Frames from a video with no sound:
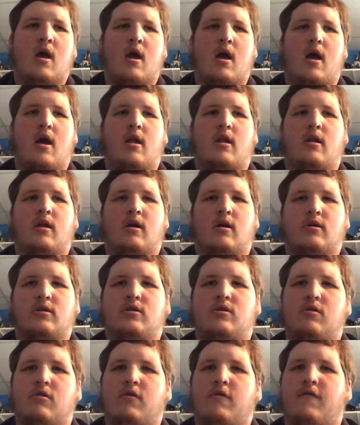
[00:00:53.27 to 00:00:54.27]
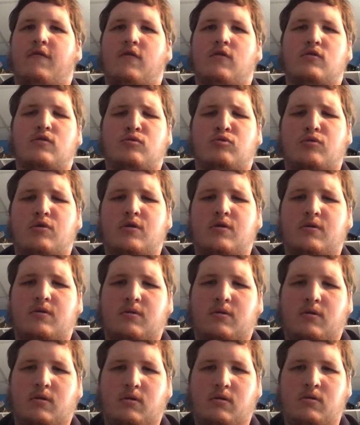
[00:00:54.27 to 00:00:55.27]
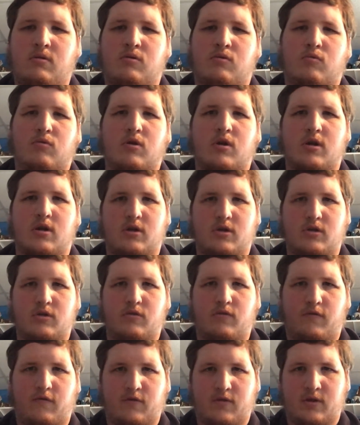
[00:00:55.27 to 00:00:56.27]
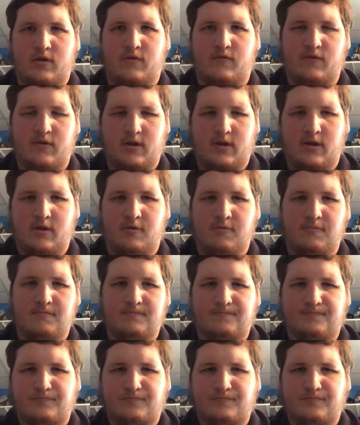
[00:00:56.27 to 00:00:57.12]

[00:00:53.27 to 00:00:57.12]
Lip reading: And so the first one we're going to do for this video,